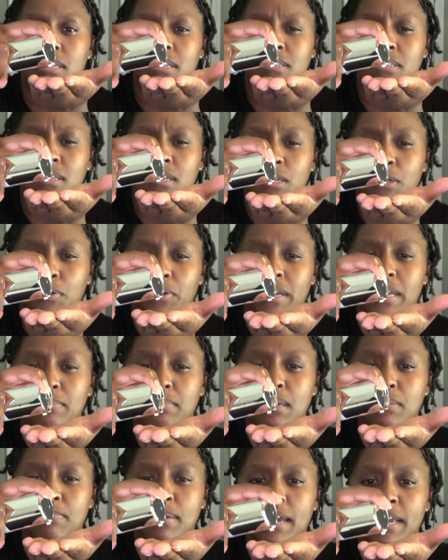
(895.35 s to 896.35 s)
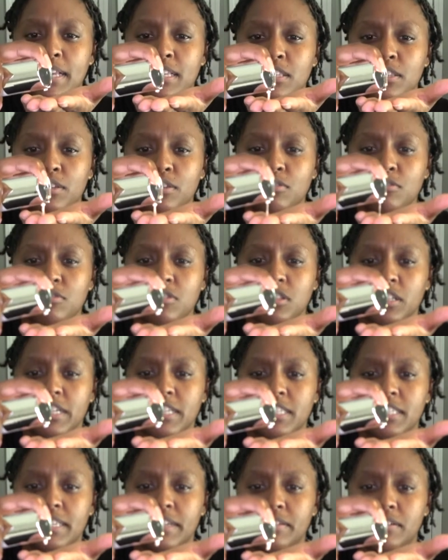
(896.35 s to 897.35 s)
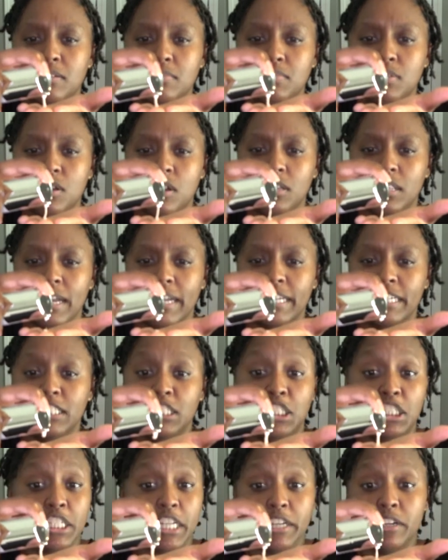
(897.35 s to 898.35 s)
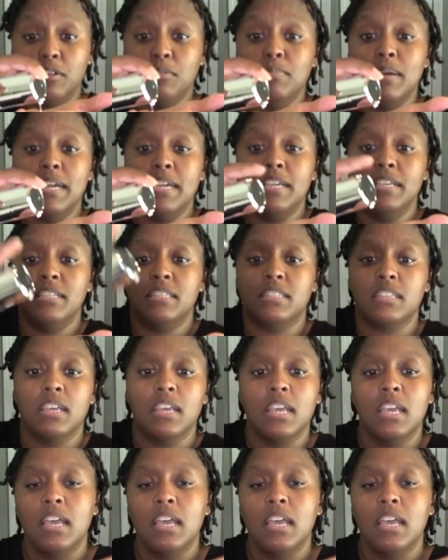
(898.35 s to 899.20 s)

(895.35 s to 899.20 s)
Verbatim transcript: It's a creamy base. Usually serums are like gel base